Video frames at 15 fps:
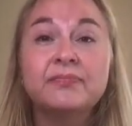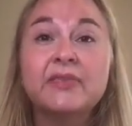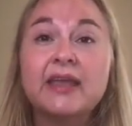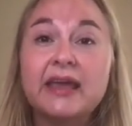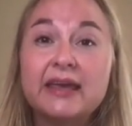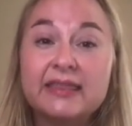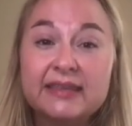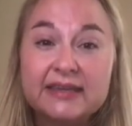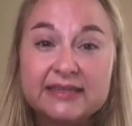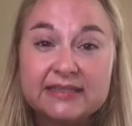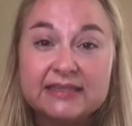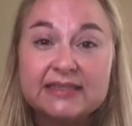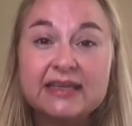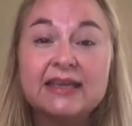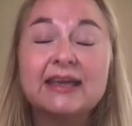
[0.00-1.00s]

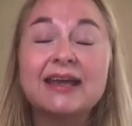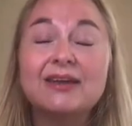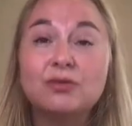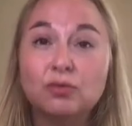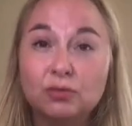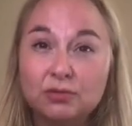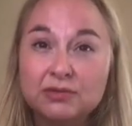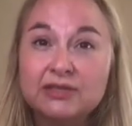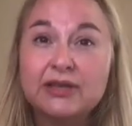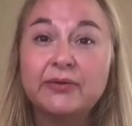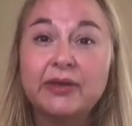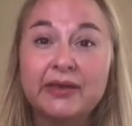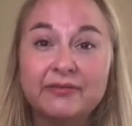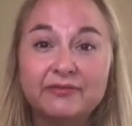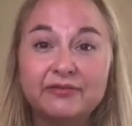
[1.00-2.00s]
Ethnicity can also
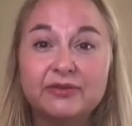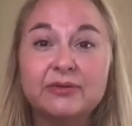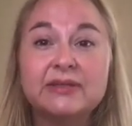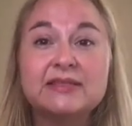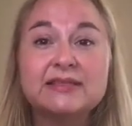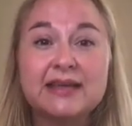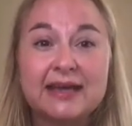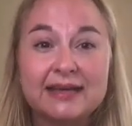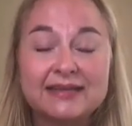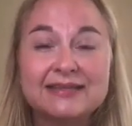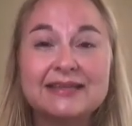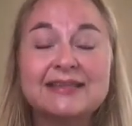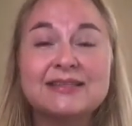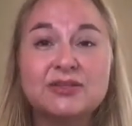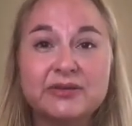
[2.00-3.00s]
influence
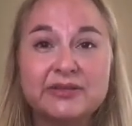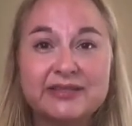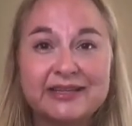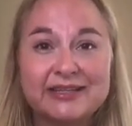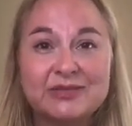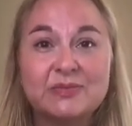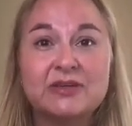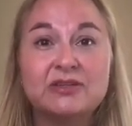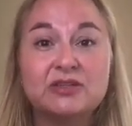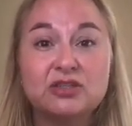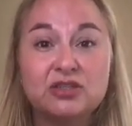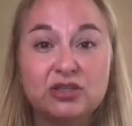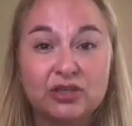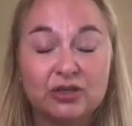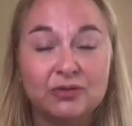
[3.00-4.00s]
access to assessment
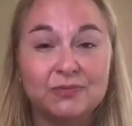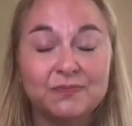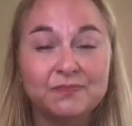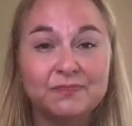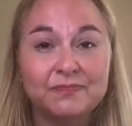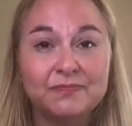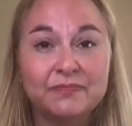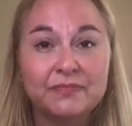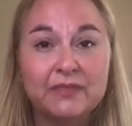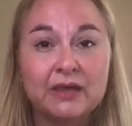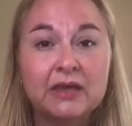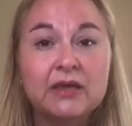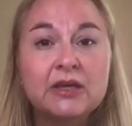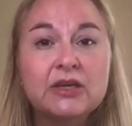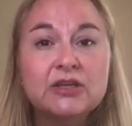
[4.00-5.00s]
too.
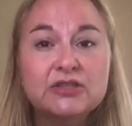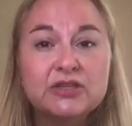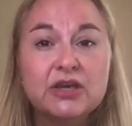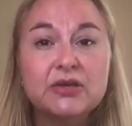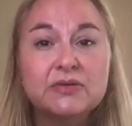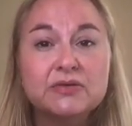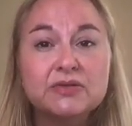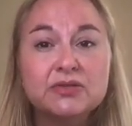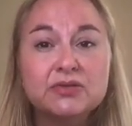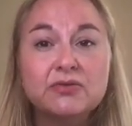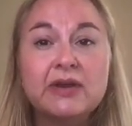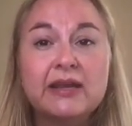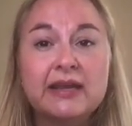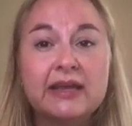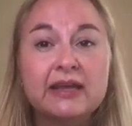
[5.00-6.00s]
So,
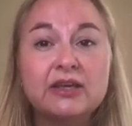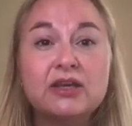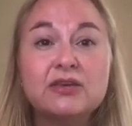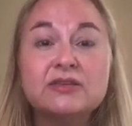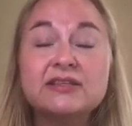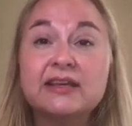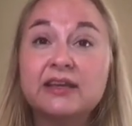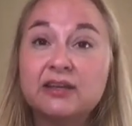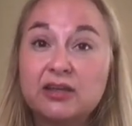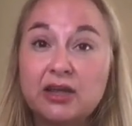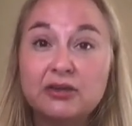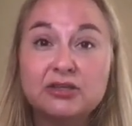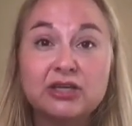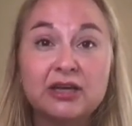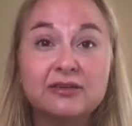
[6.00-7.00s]
screening using a No
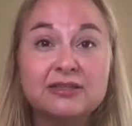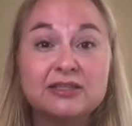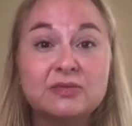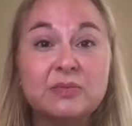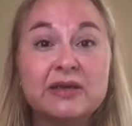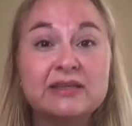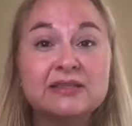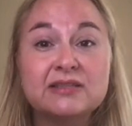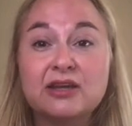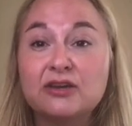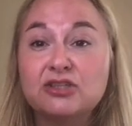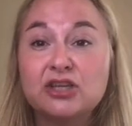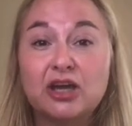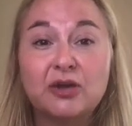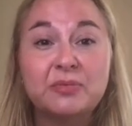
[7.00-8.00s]
Child is Missed, No
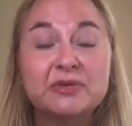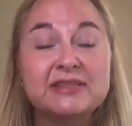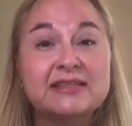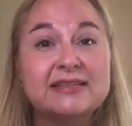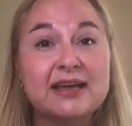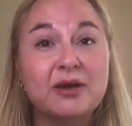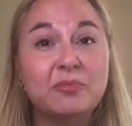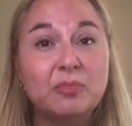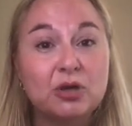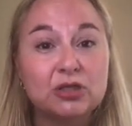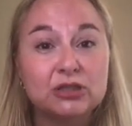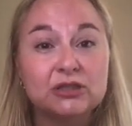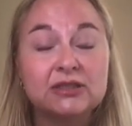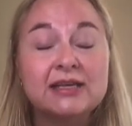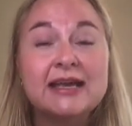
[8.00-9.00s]
Child Misses Out
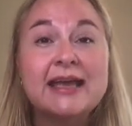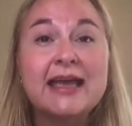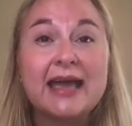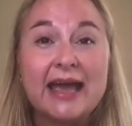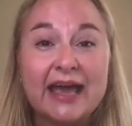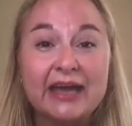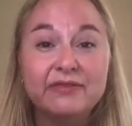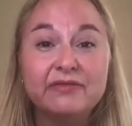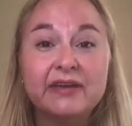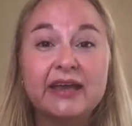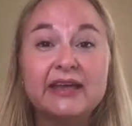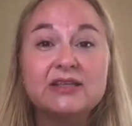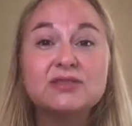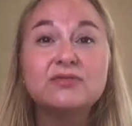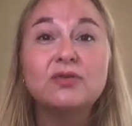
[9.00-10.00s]
model
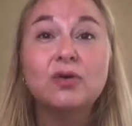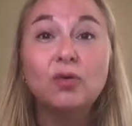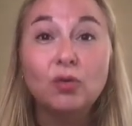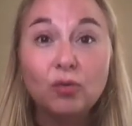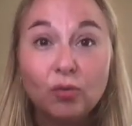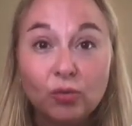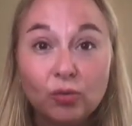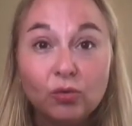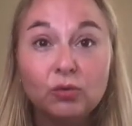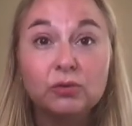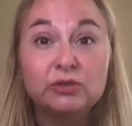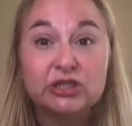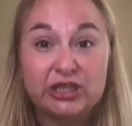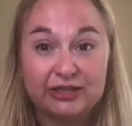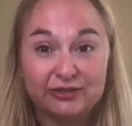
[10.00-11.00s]
advocates for all
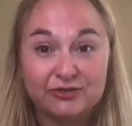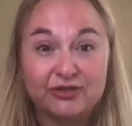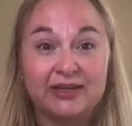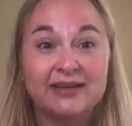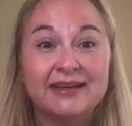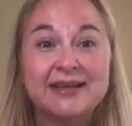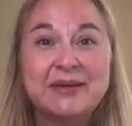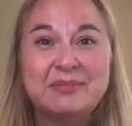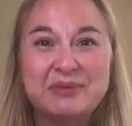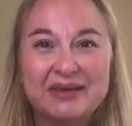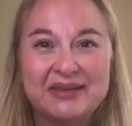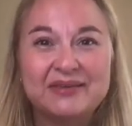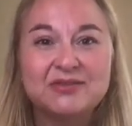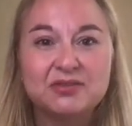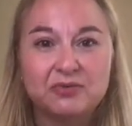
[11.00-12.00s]
children
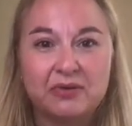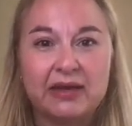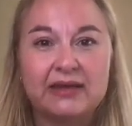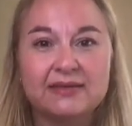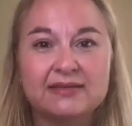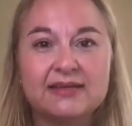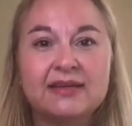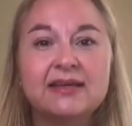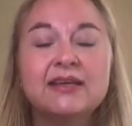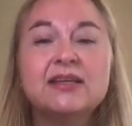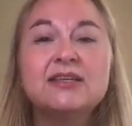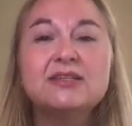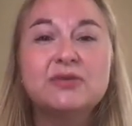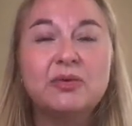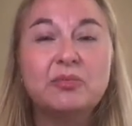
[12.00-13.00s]
being screened
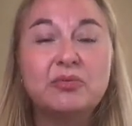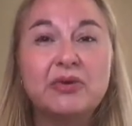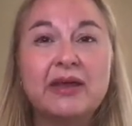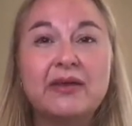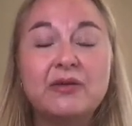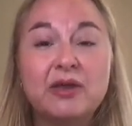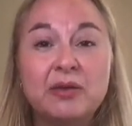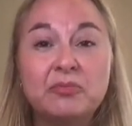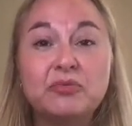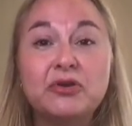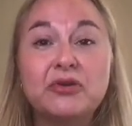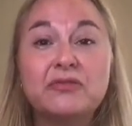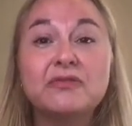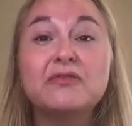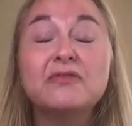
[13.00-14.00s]
to
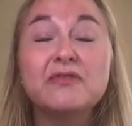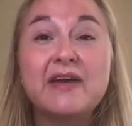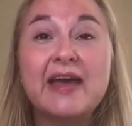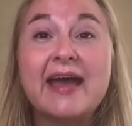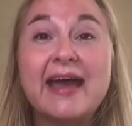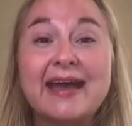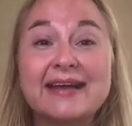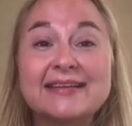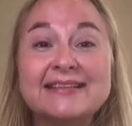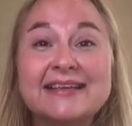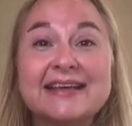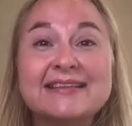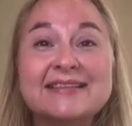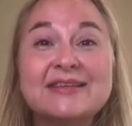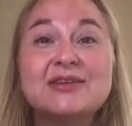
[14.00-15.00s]
improve fair
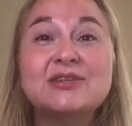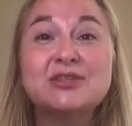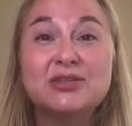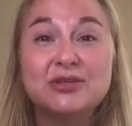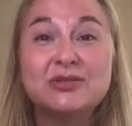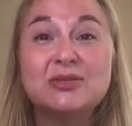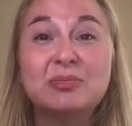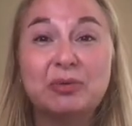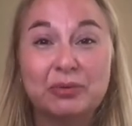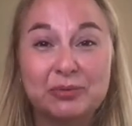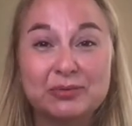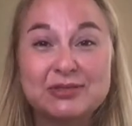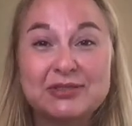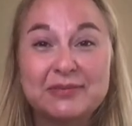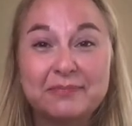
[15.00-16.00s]
access to
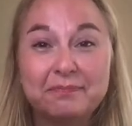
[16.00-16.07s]
support.